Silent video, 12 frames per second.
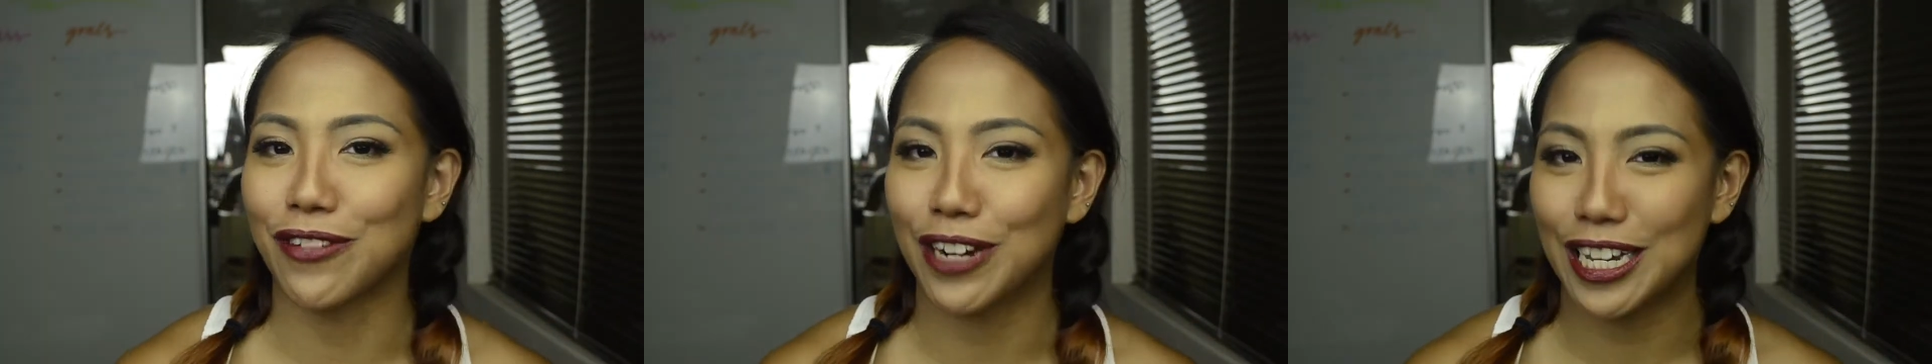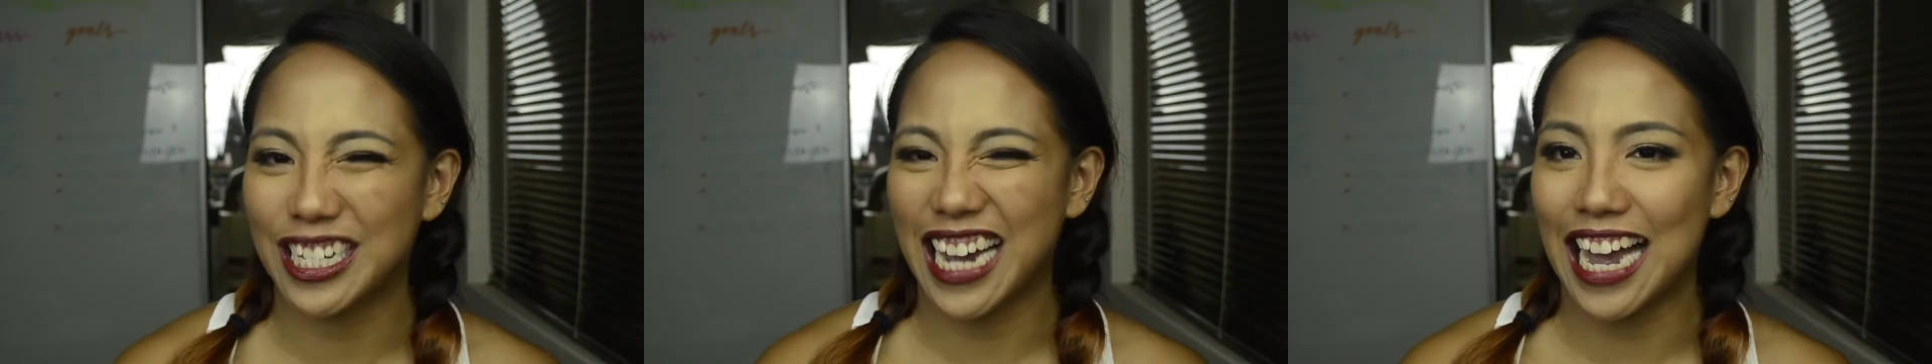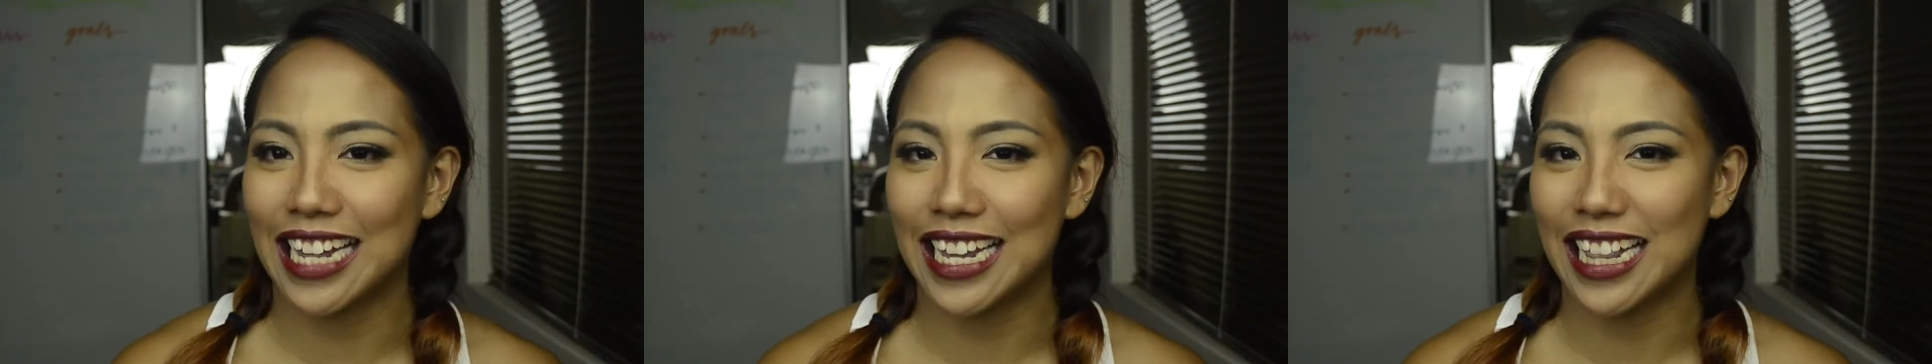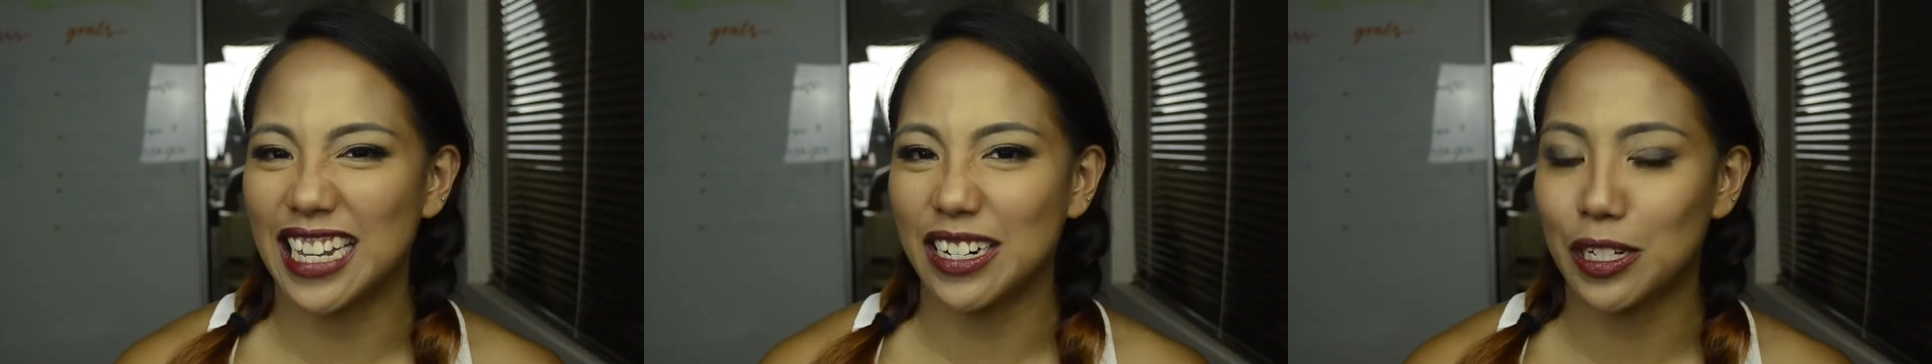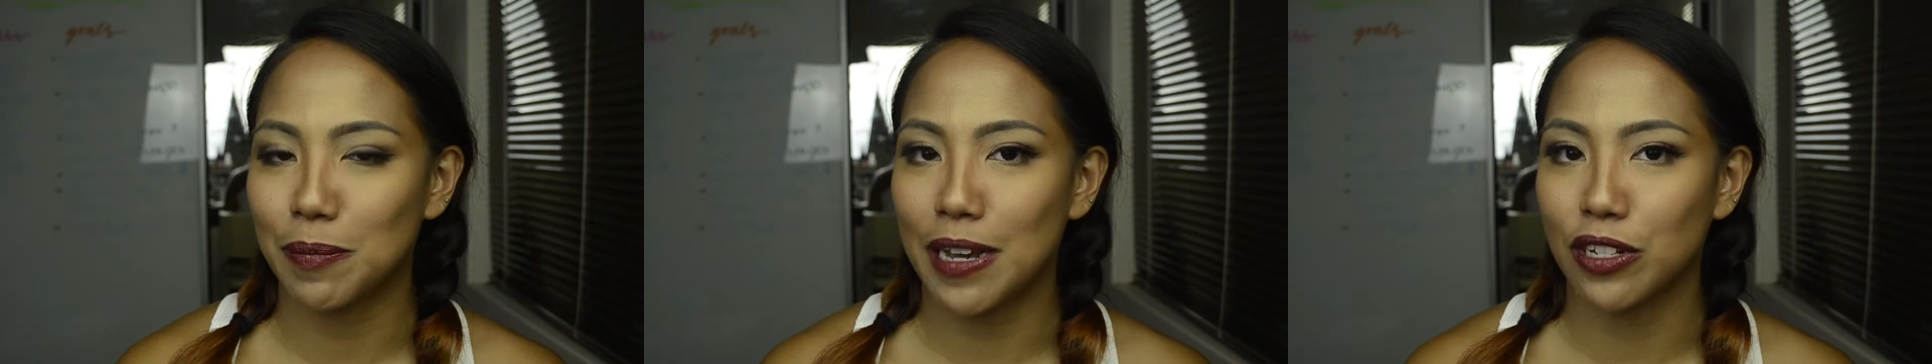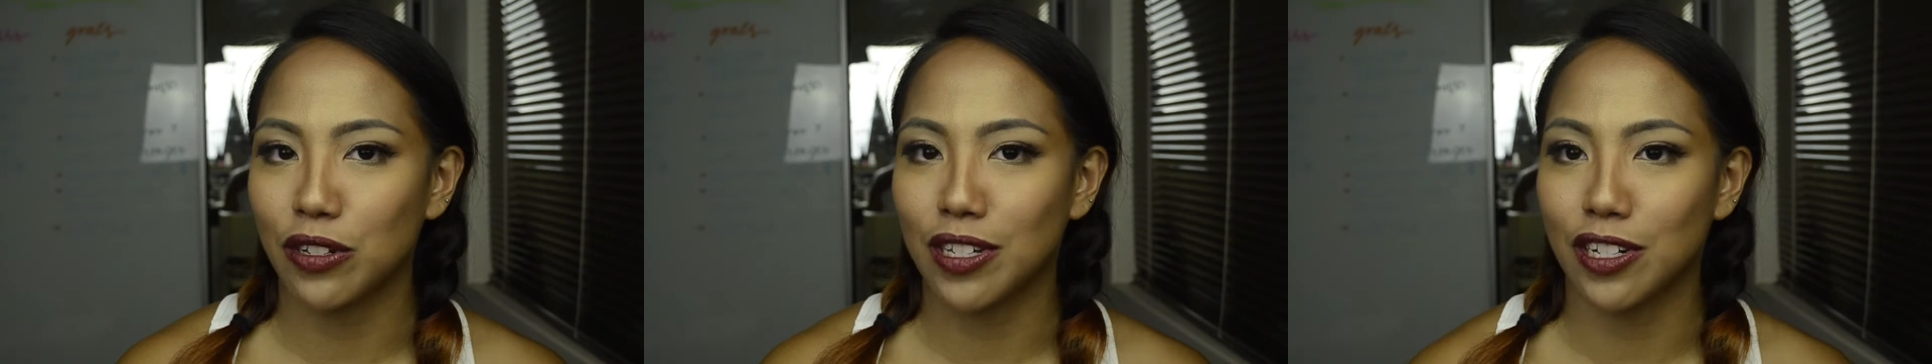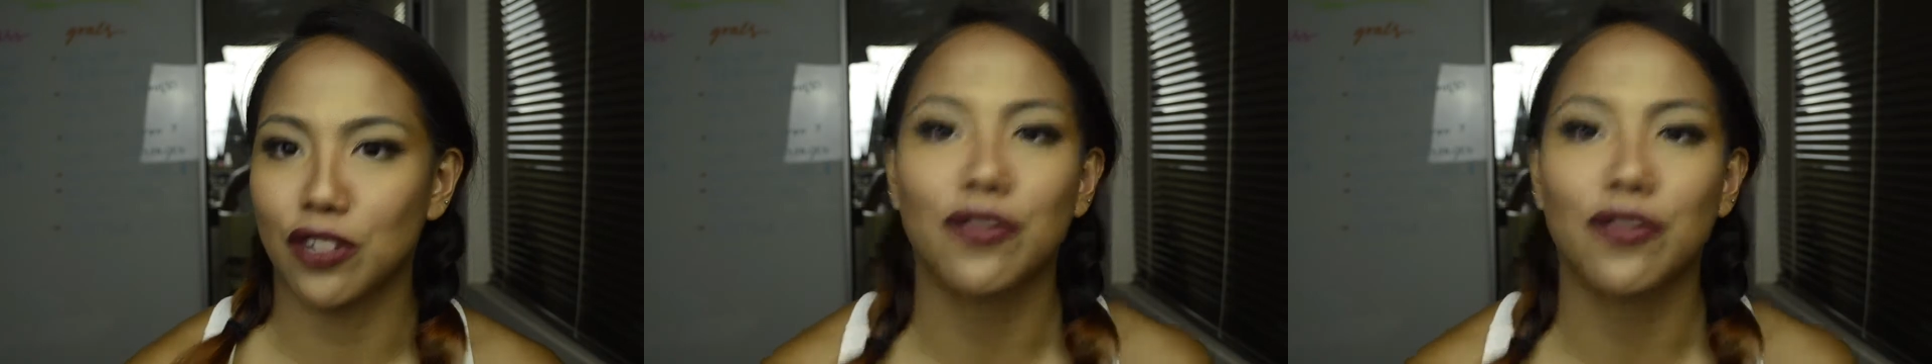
for you to add that little special touch.